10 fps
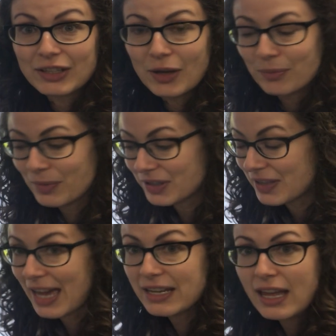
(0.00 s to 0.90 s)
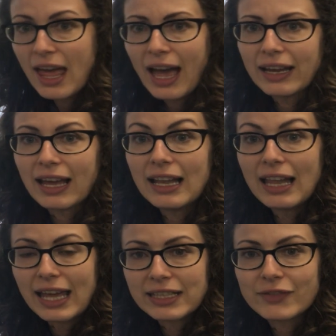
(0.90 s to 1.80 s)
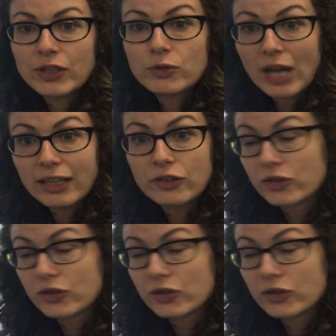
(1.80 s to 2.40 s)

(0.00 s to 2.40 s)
numbers then, and I liked if you challenged